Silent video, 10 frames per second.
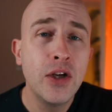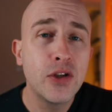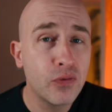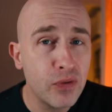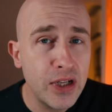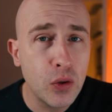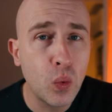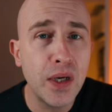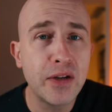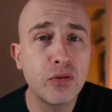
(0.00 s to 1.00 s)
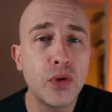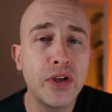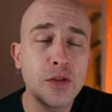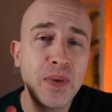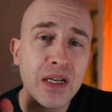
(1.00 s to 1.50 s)
to reach a wider
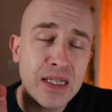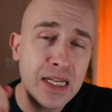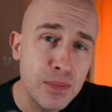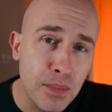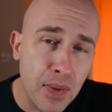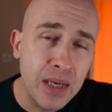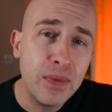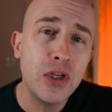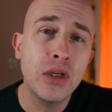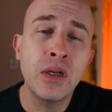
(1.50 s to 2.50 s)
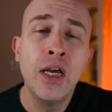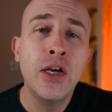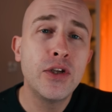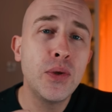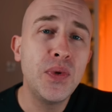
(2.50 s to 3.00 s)
audience, because it is my mission
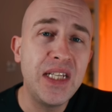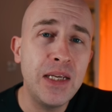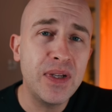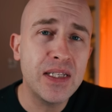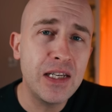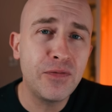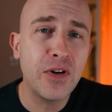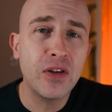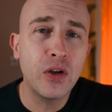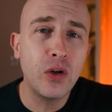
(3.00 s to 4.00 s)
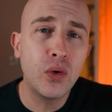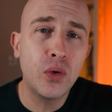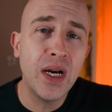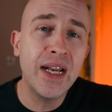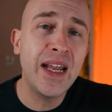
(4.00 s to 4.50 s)
to demystify the
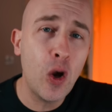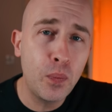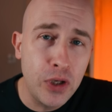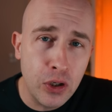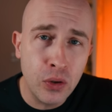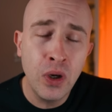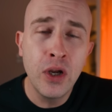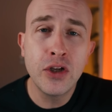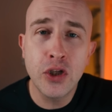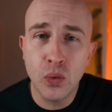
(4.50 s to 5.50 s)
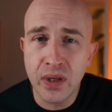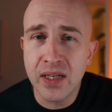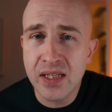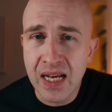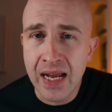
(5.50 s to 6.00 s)
law and help you to
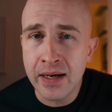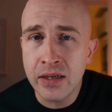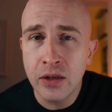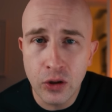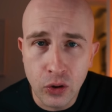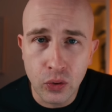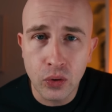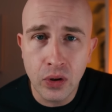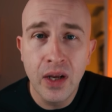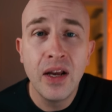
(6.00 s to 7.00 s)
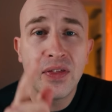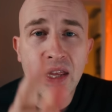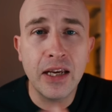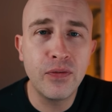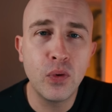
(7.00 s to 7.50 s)
understand law.
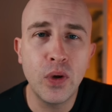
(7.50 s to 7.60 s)
Thank you for